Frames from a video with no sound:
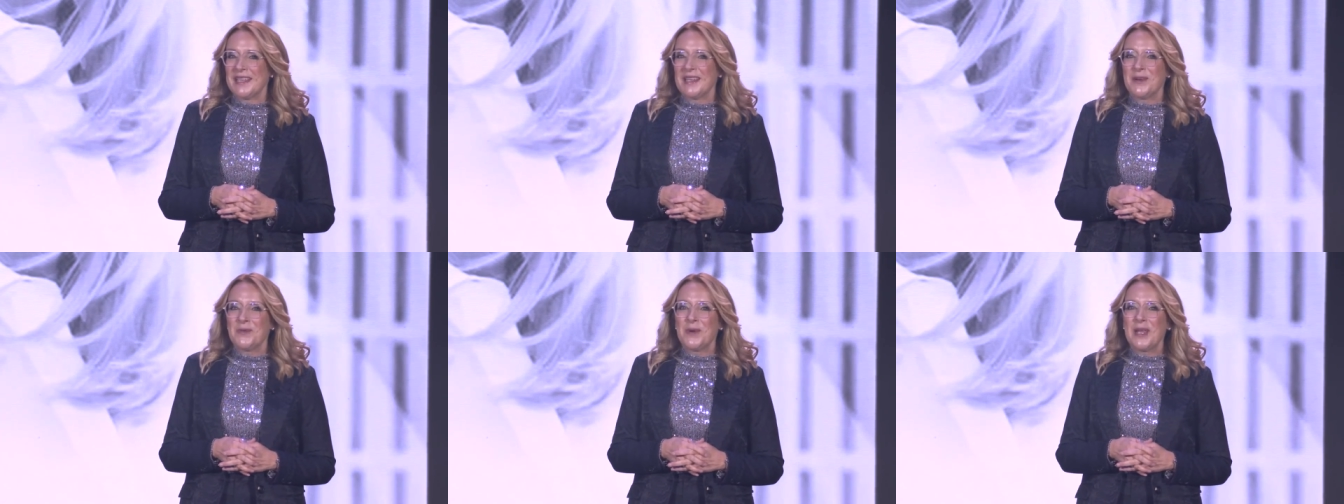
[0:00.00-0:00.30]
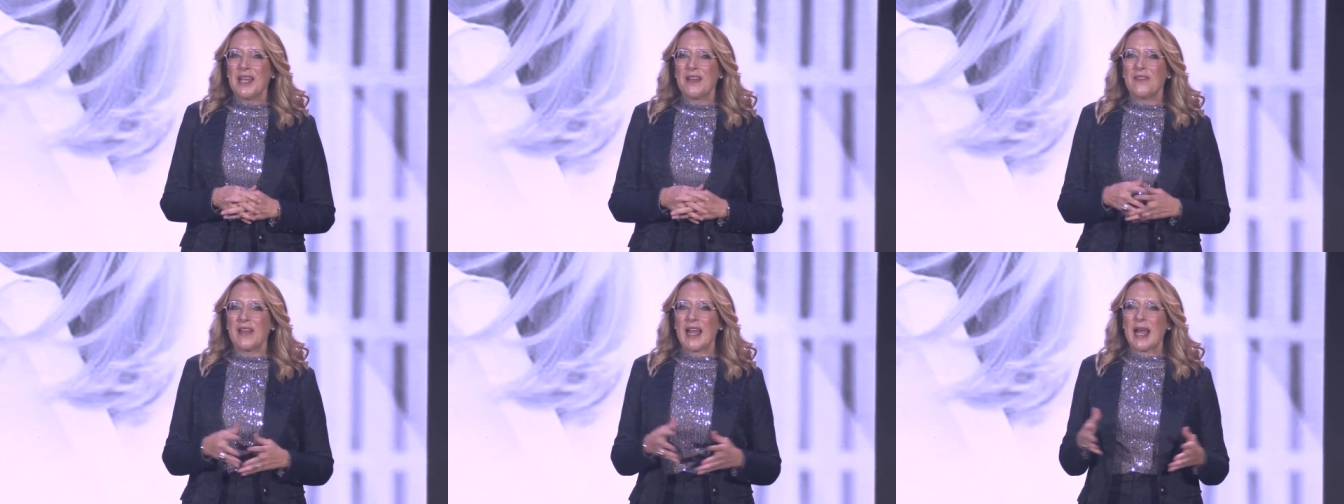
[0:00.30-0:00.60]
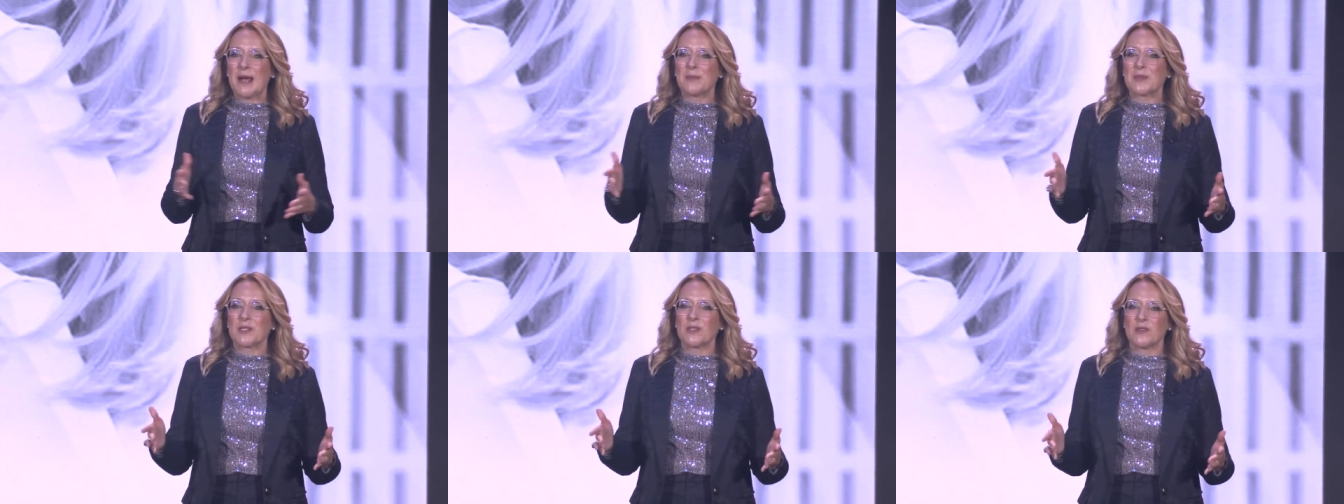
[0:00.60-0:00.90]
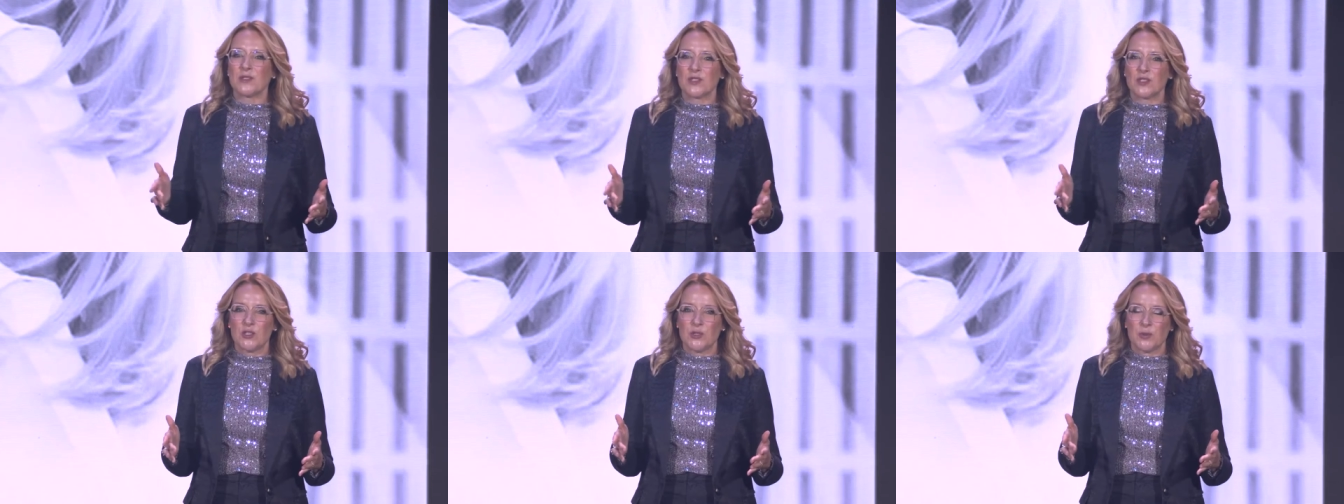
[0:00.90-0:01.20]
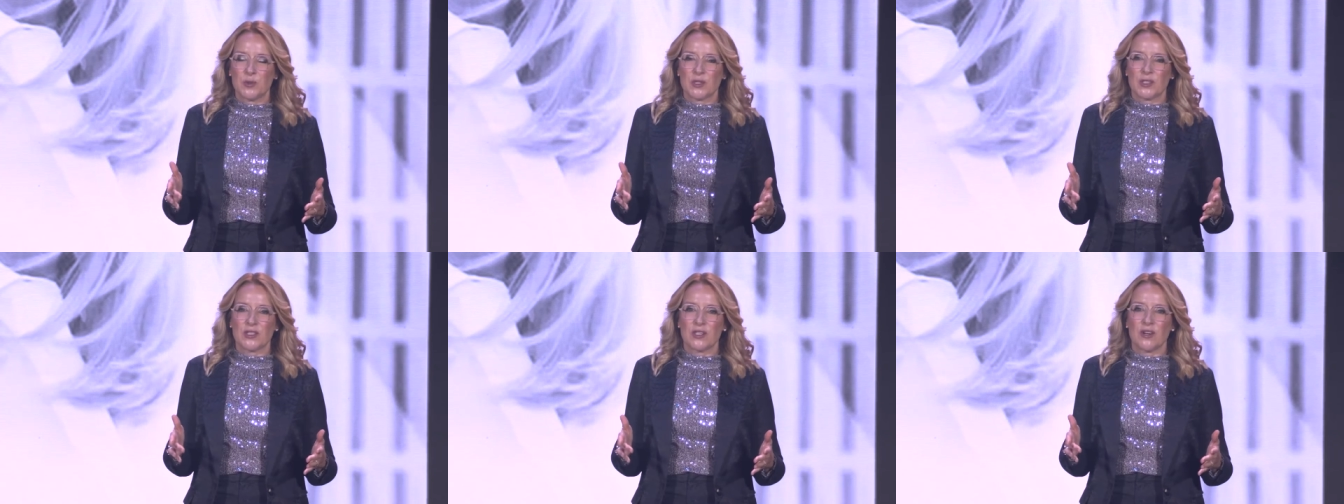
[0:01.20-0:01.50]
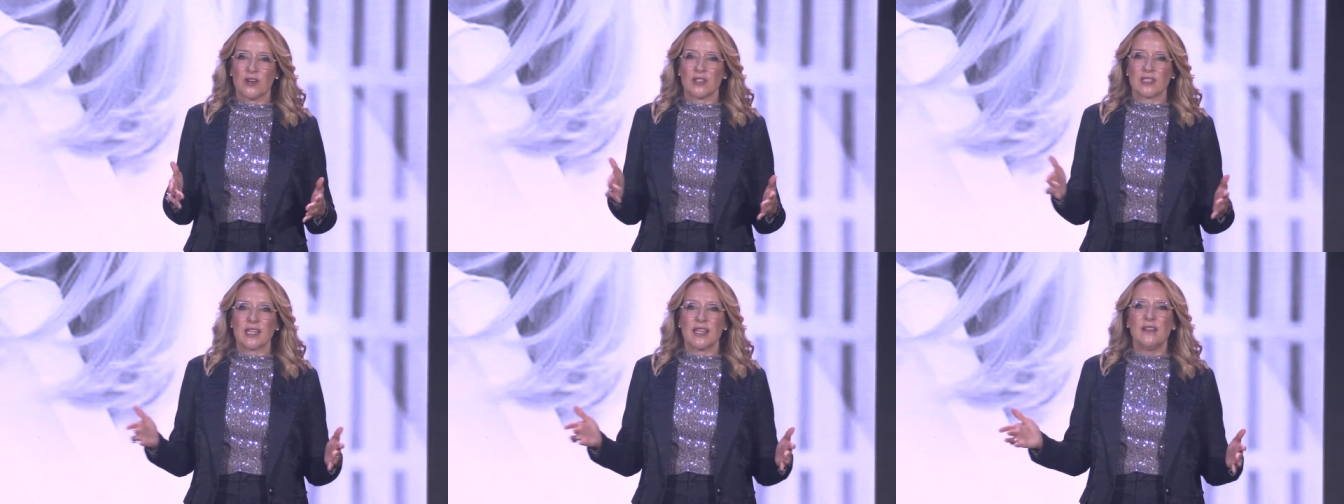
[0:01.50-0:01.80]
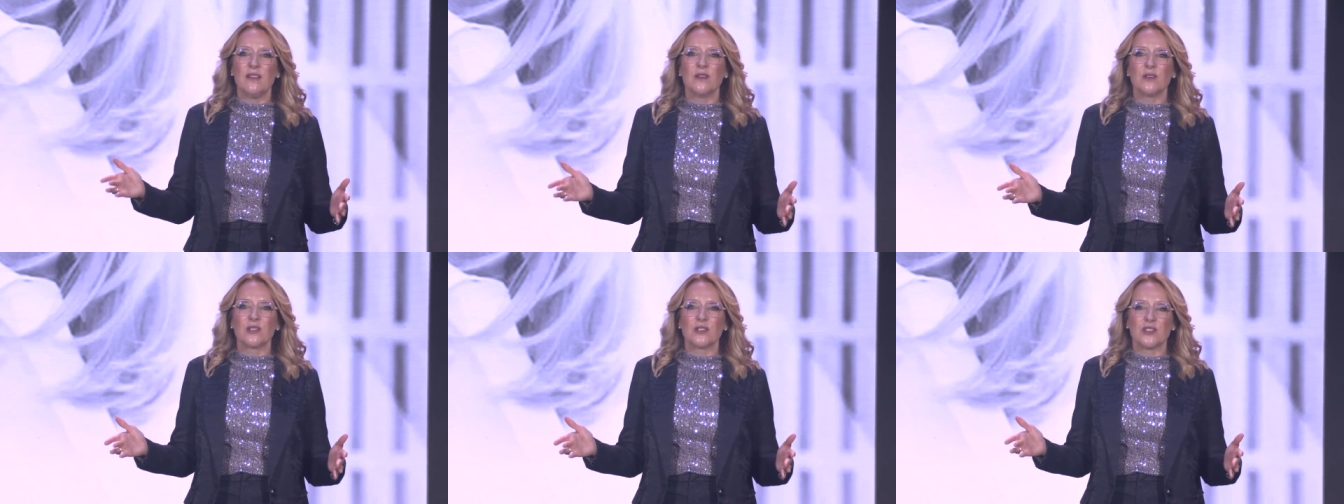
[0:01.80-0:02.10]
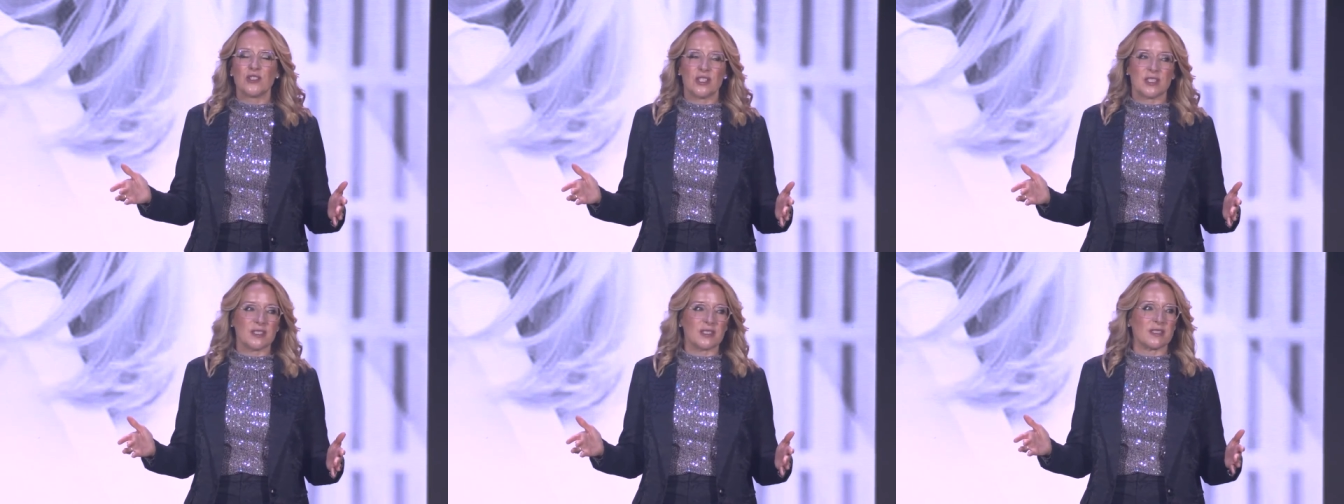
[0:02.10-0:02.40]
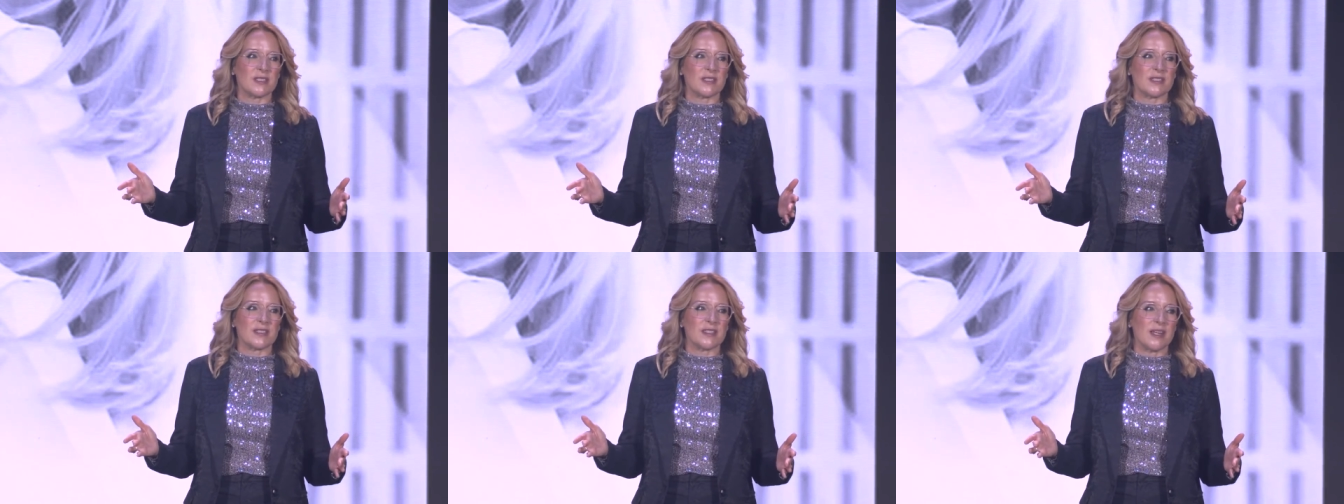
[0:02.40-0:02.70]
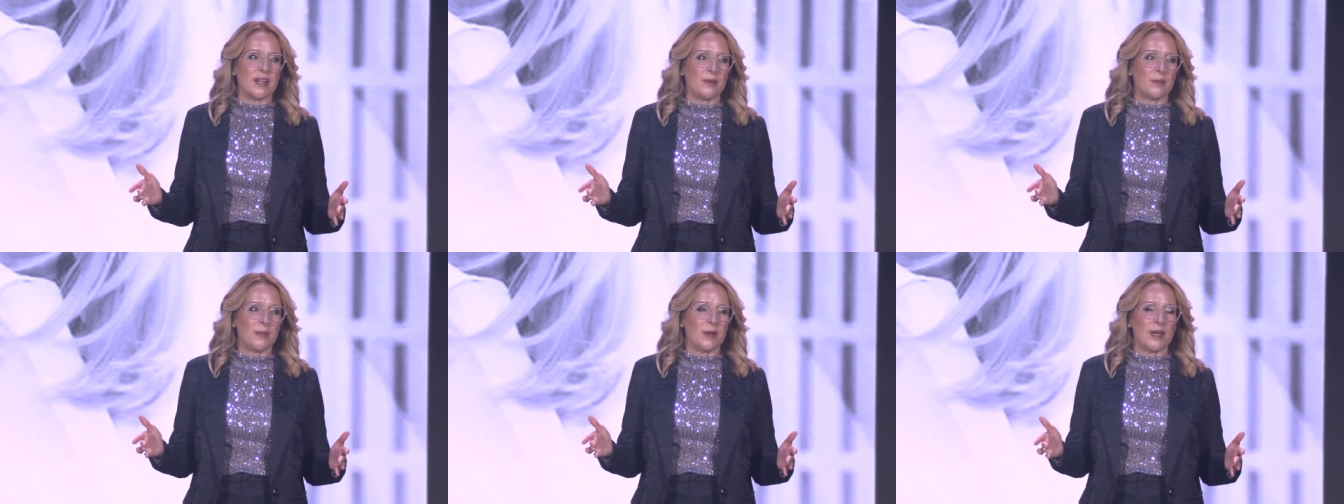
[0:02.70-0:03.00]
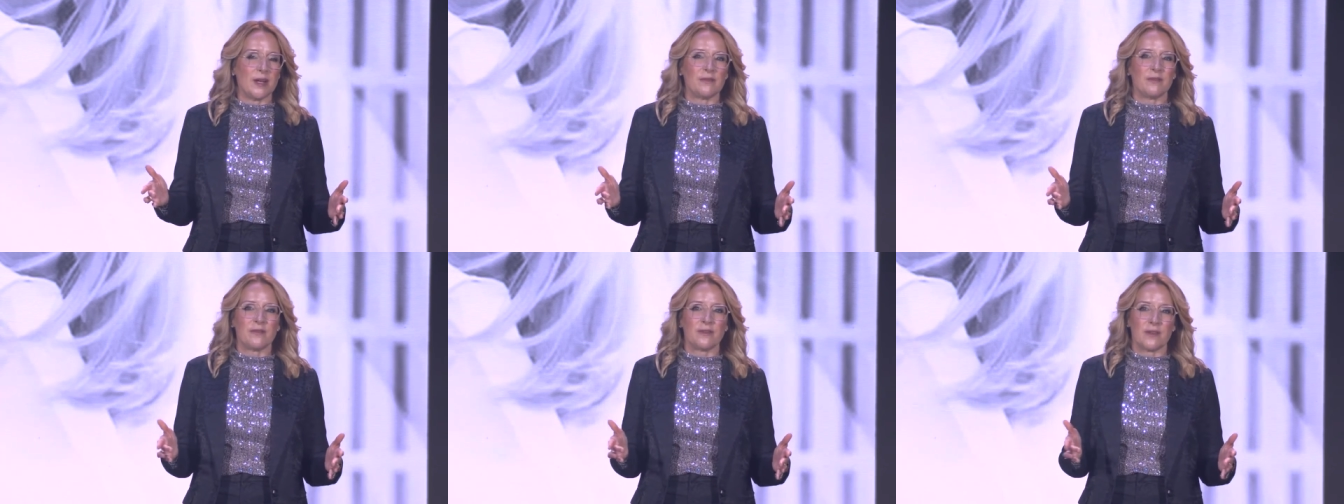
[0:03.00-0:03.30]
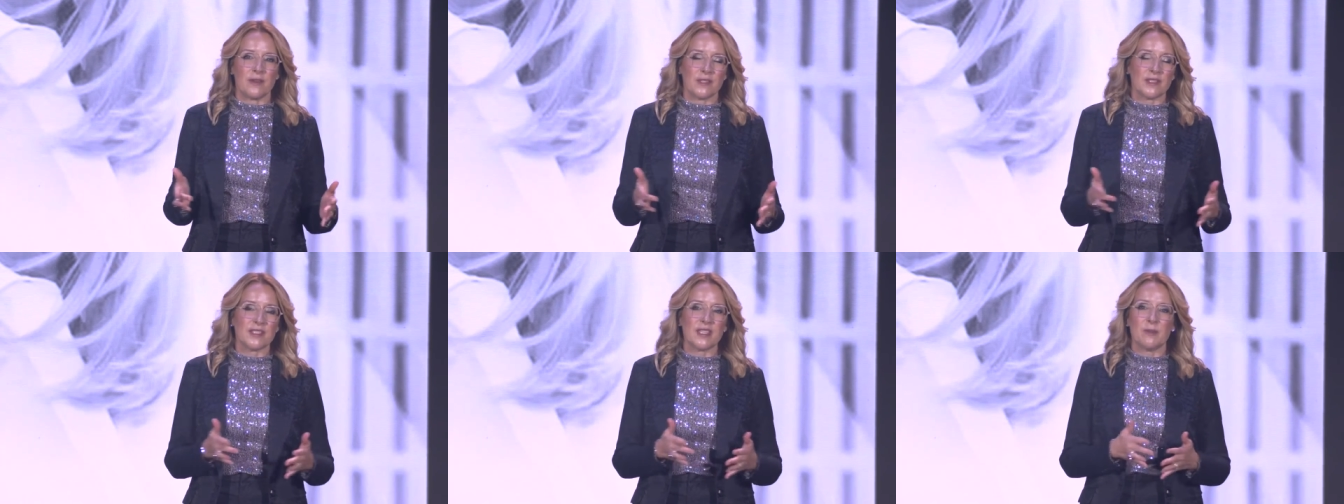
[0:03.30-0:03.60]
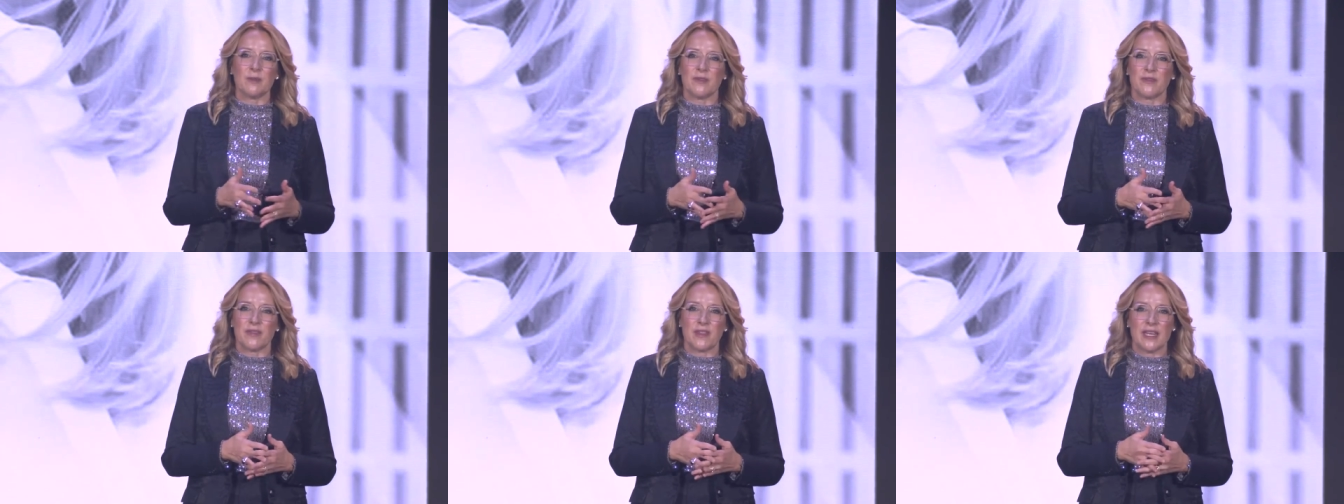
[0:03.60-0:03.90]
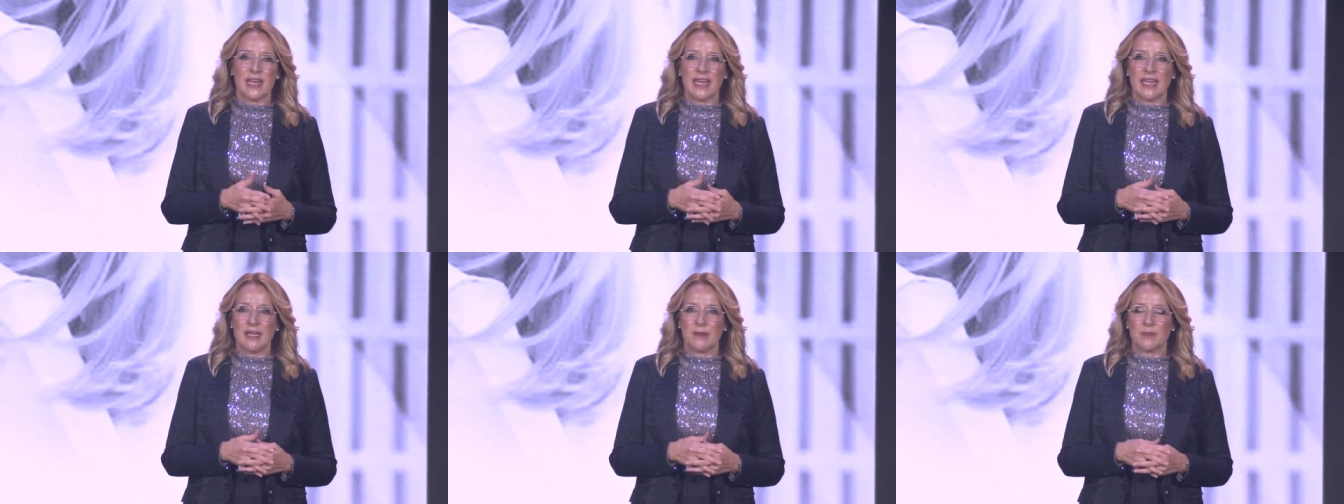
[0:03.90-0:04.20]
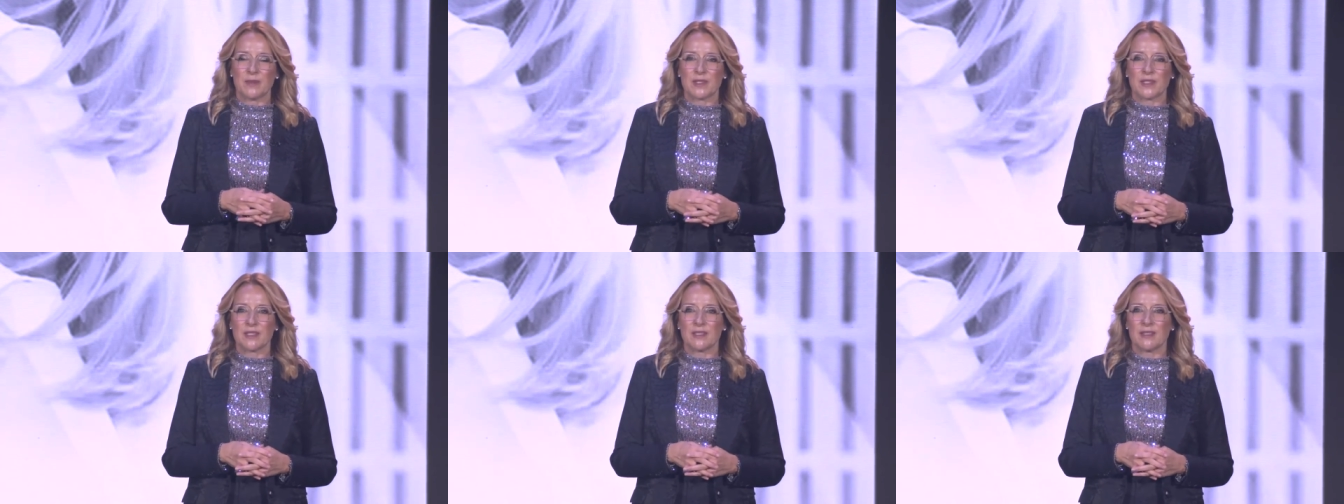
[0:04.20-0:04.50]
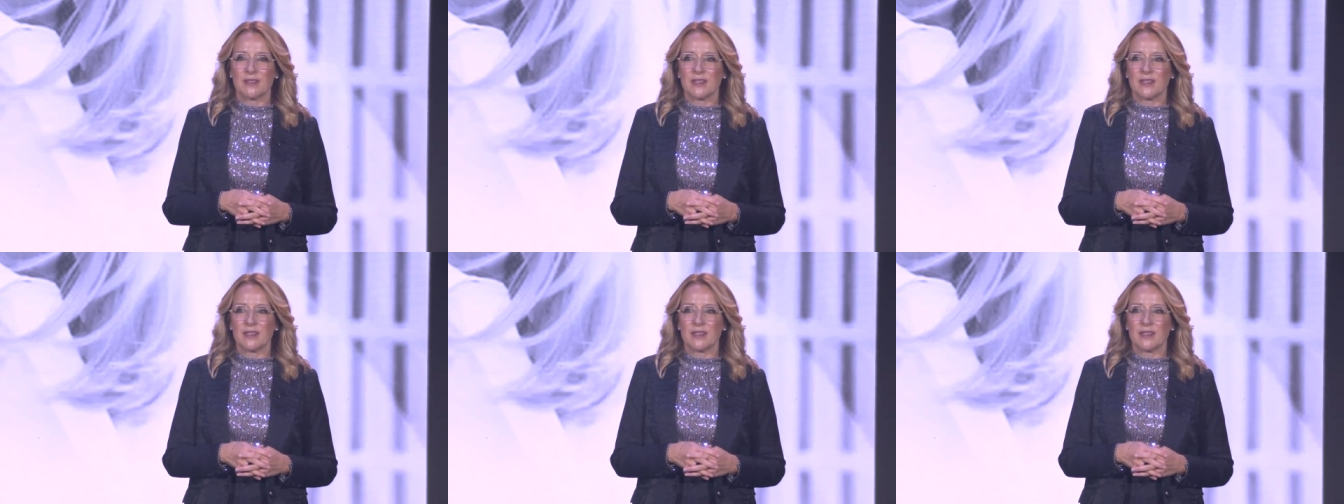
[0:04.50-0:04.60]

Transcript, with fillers: We have absolute superstars, and those are just some of, some of the names.